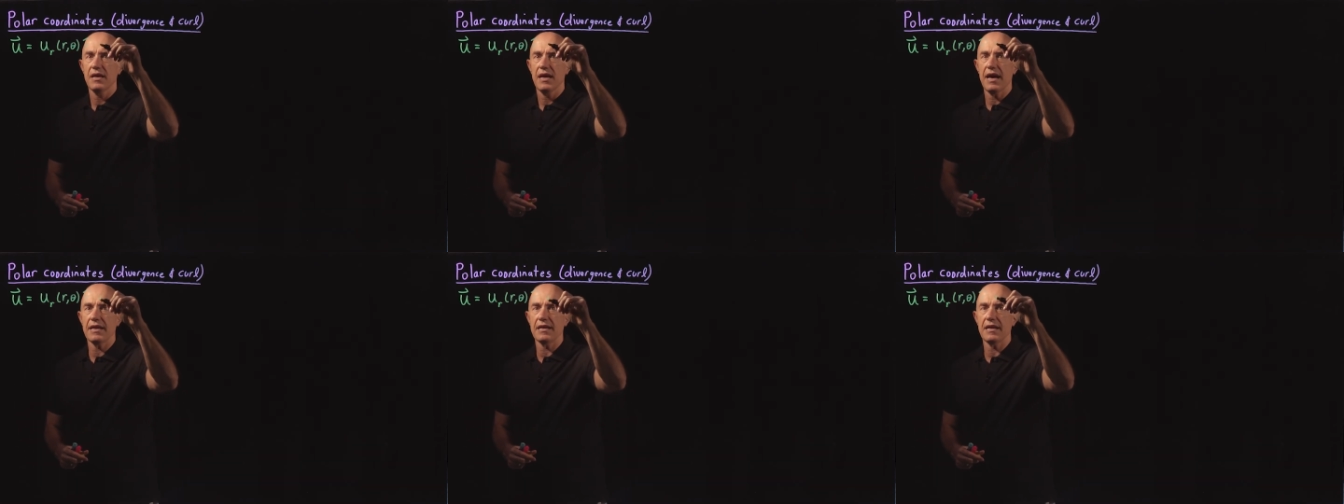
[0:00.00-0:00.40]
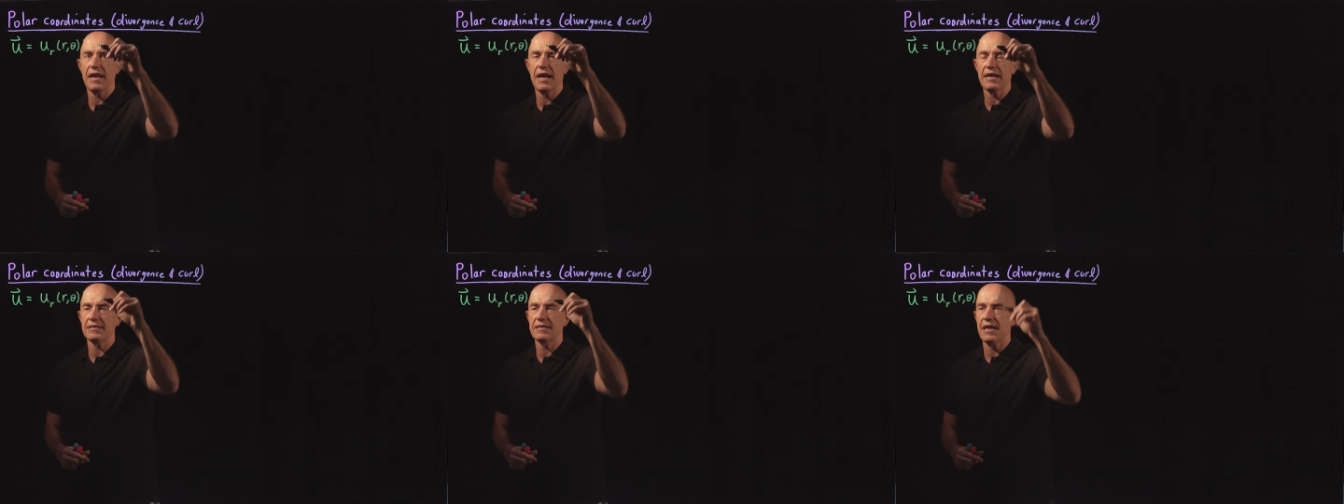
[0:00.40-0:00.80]
And it
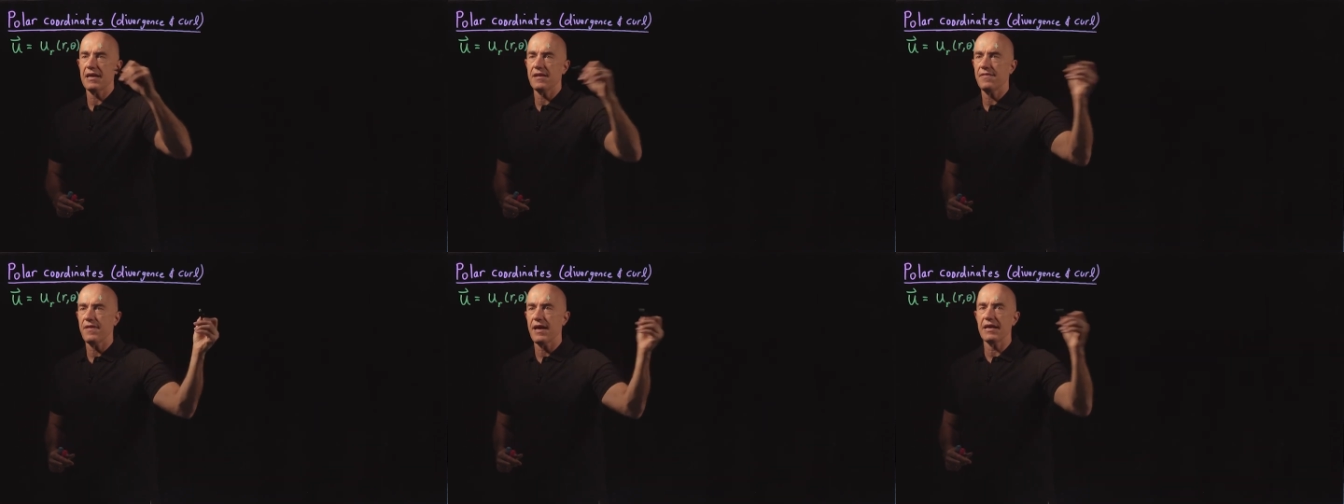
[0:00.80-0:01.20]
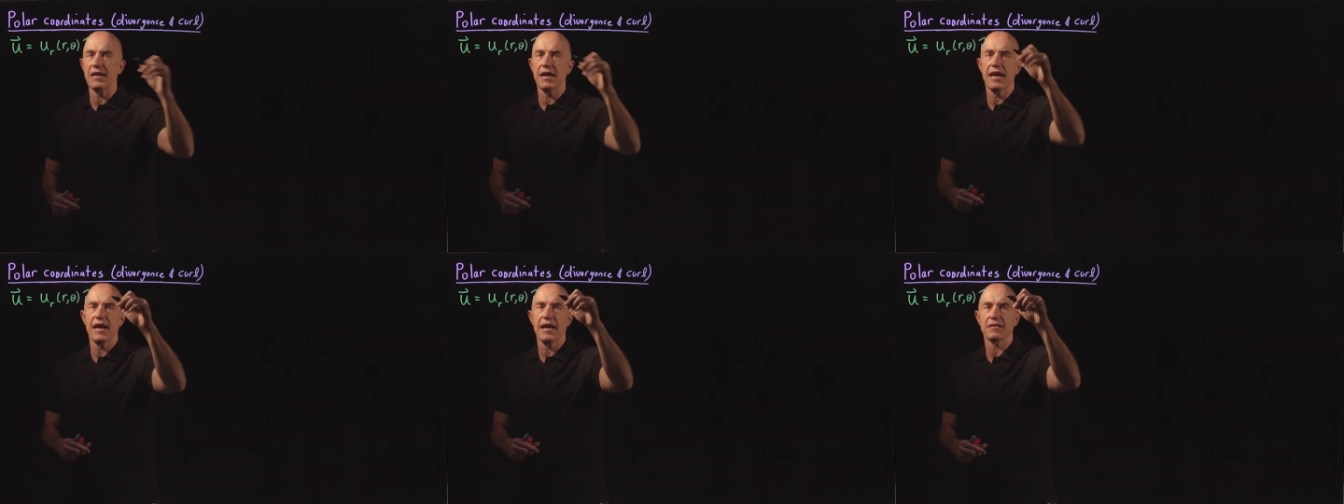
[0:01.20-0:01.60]
has a
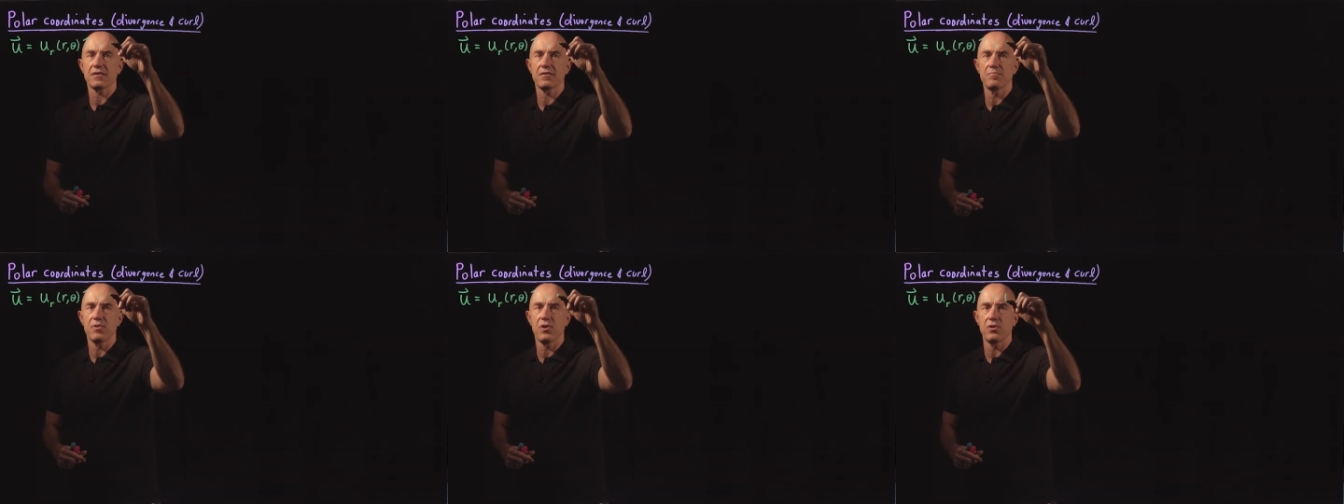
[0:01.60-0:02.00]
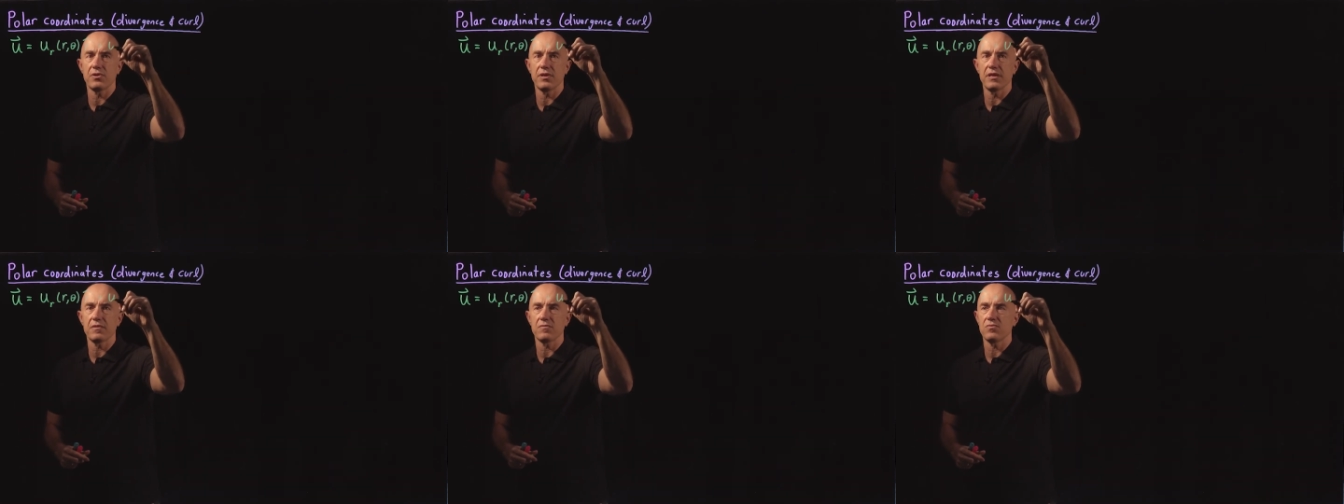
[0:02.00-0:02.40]
theta hat component.